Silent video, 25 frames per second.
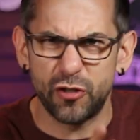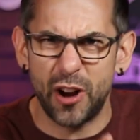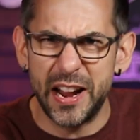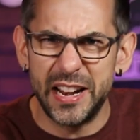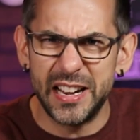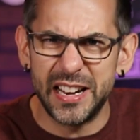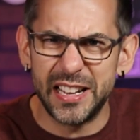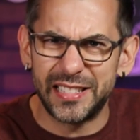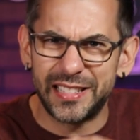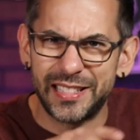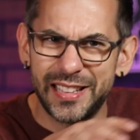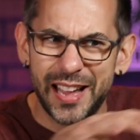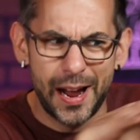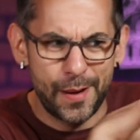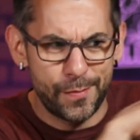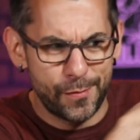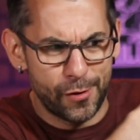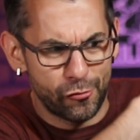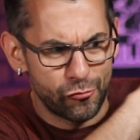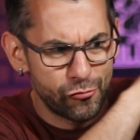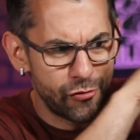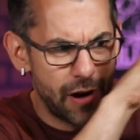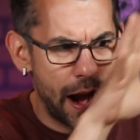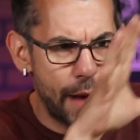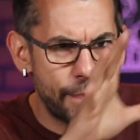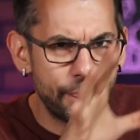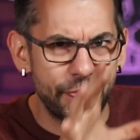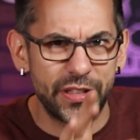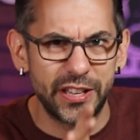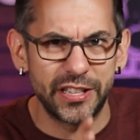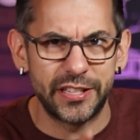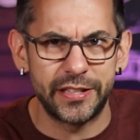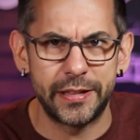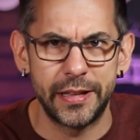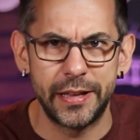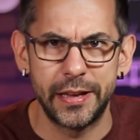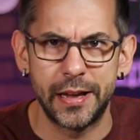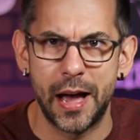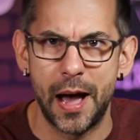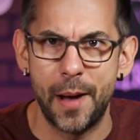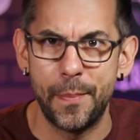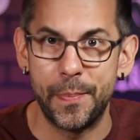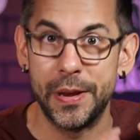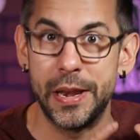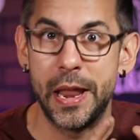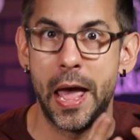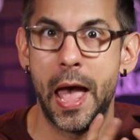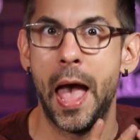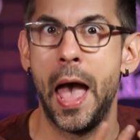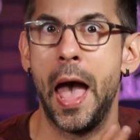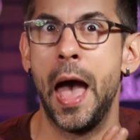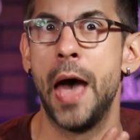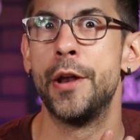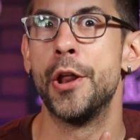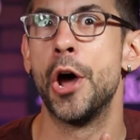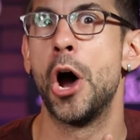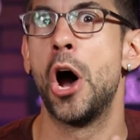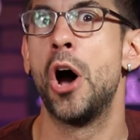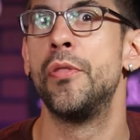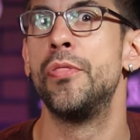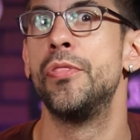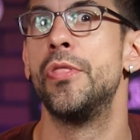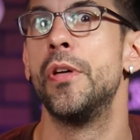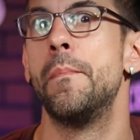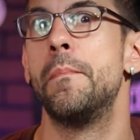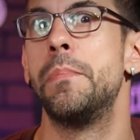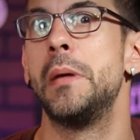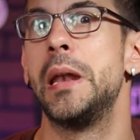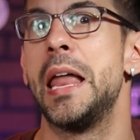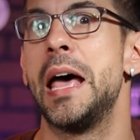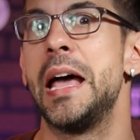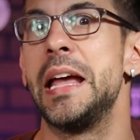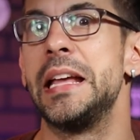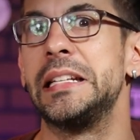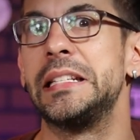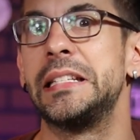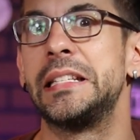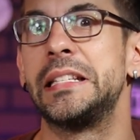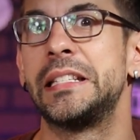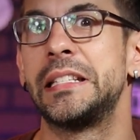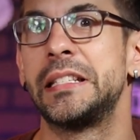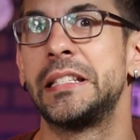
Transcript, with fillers: right, it's time to wrap this thing up and add on the blight.